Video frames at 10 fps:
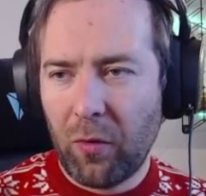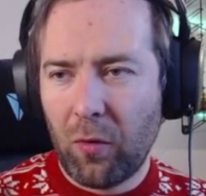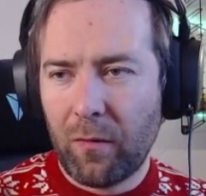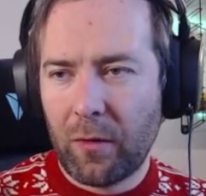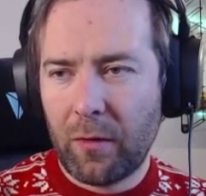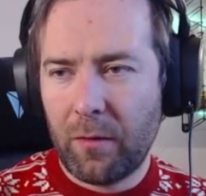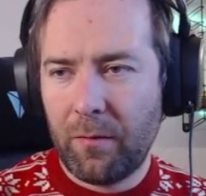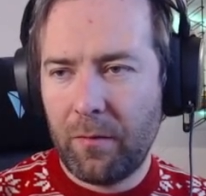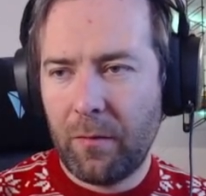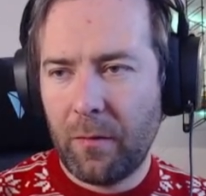over,
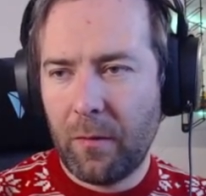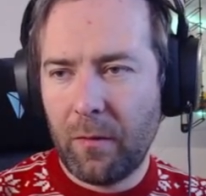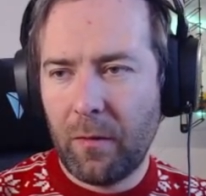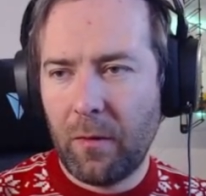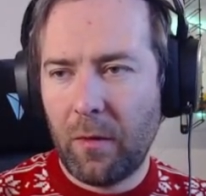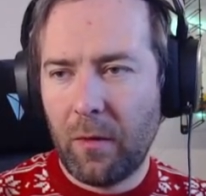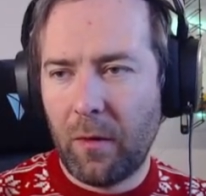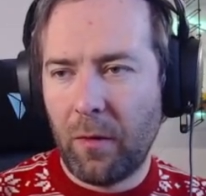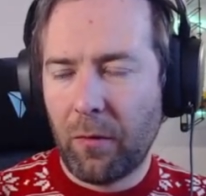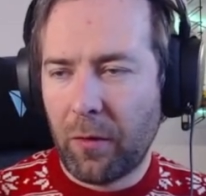
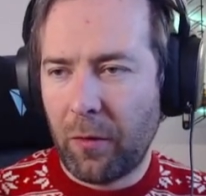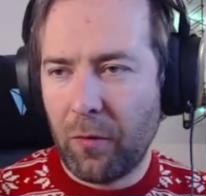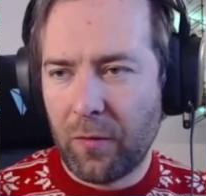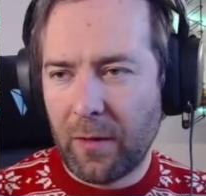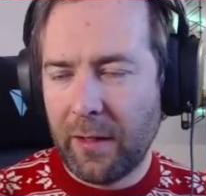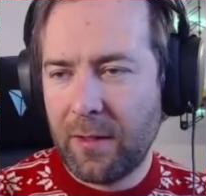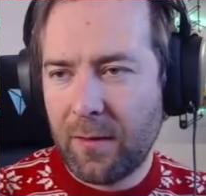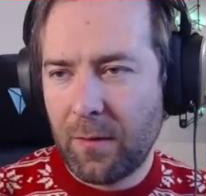we're going to use lists